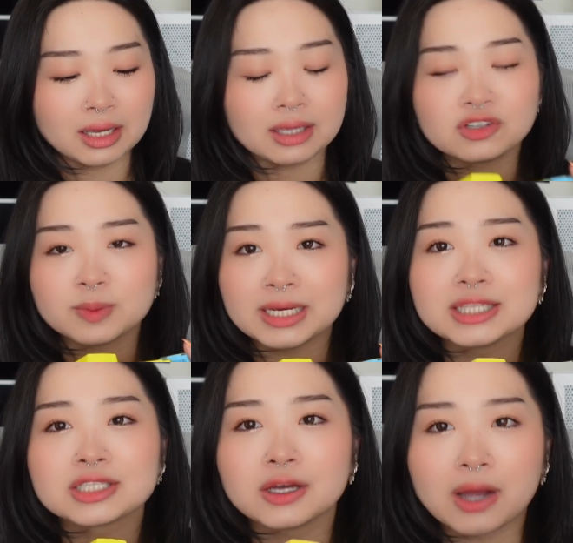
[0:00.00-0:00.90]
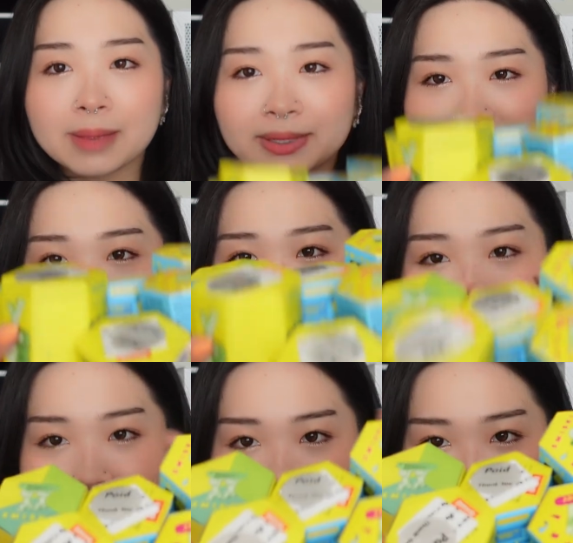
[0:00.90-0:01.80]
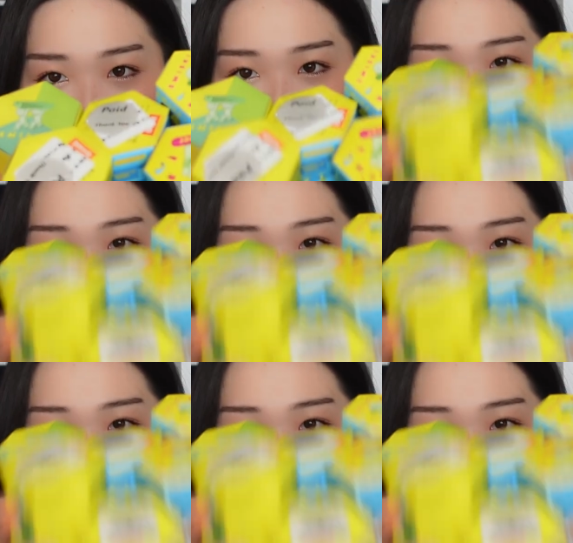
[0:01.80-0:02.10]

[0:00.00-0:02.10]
in Japan, so I picked up 6.